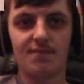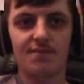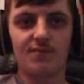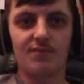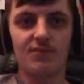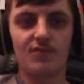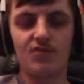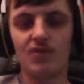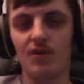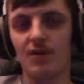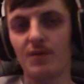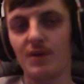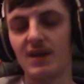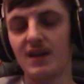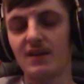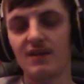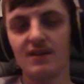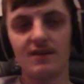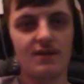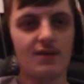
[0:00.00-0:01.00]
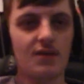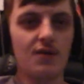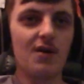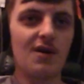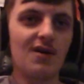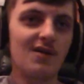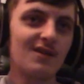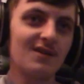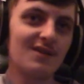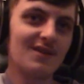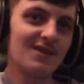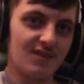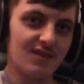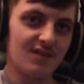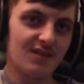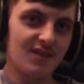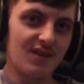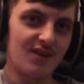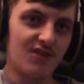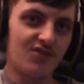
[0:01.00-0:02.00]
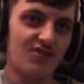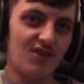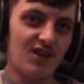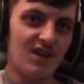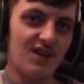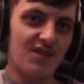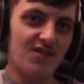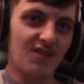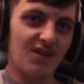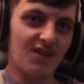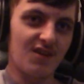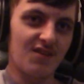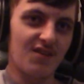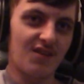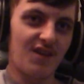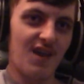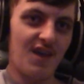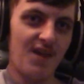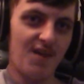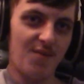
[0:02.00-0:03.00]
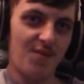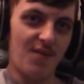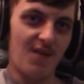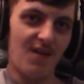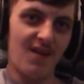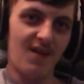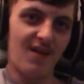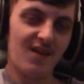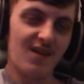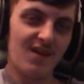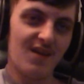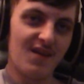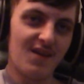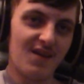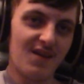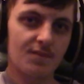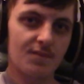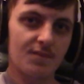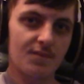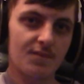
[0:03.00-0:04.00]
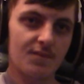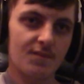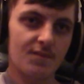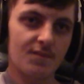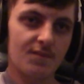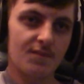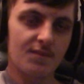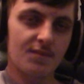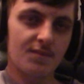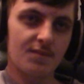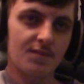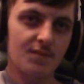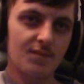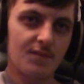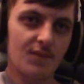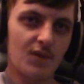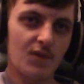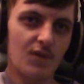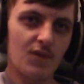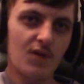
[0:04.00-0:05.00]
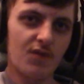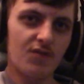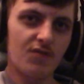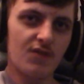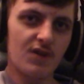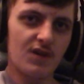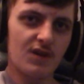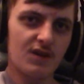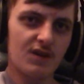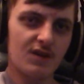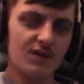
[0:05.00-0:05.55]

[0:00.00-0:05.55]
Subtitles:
You see what I mean? I think she easily escaped that. Who the fuck?